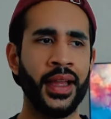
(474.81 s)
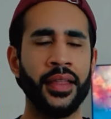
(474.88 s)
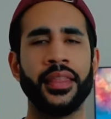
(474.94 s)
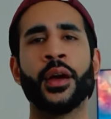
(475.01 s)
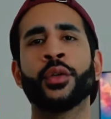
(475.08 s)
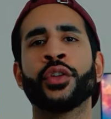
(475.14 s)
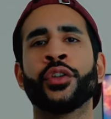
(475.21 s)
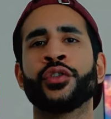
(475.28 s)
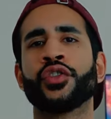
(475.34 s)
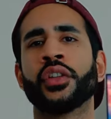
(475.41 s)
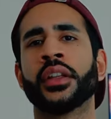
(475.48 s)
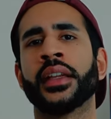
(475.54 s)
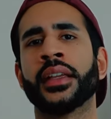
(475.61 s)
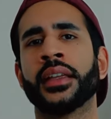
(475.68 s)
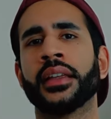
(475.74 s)
they'll
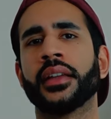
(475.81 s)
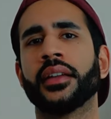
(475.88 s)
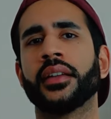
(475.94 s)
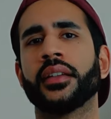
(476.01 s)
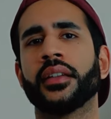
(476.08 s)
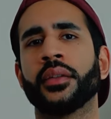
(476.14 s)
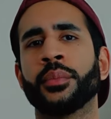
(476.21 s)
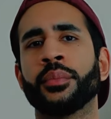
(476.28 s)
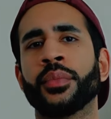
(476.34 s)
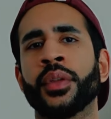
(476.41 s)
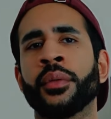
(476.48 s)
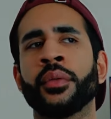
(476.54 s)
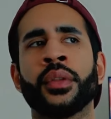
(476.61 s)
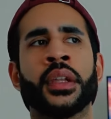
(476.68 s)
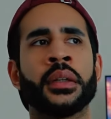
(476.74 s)
usually,
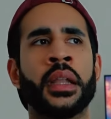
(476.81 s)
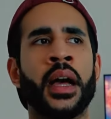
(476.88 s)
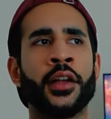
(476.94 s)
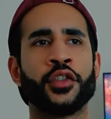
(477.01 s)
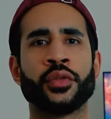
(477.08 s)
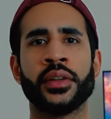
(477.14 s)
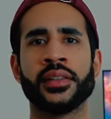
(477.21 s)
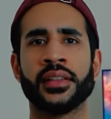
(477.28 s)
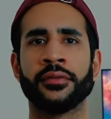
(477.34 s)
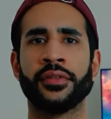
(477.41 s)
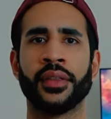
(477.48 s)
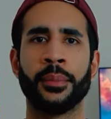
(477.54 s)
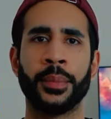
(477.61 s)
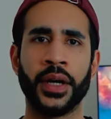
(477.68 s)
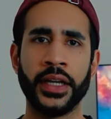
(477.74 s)
the large reason for
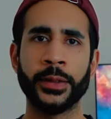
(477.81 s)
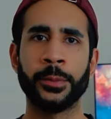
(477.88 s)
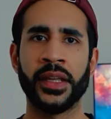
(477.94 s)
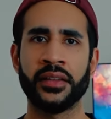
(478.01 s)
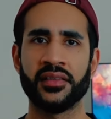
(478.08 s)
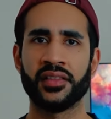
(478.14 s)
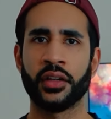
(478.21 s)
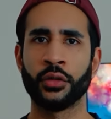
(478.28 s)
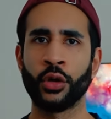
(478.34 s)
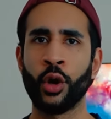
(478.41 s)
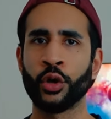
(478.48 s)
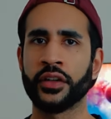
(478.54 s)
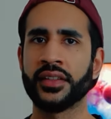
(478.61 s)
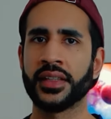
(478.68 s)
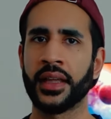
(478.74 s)
the break being so
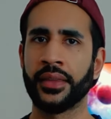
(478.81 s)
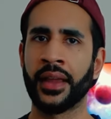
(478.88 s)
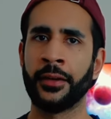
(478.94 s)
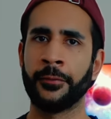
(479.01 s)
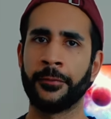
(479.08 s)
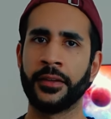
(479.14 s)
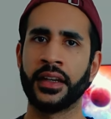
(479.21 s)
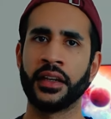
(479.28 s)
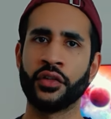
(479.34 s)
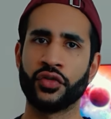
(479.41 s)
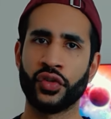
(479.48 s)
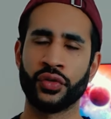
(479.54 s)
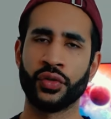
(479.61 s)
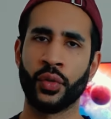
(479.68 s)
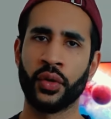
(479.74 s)
long is that they fit in
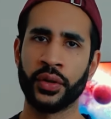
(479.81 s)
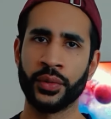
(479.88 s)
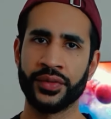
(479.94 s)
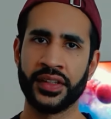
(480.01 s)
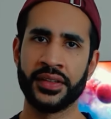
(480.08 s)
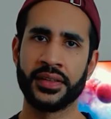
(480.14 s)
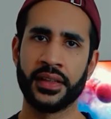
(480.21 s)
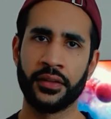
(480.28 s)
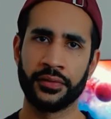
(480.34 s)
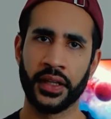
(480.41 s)
tutorials and stuff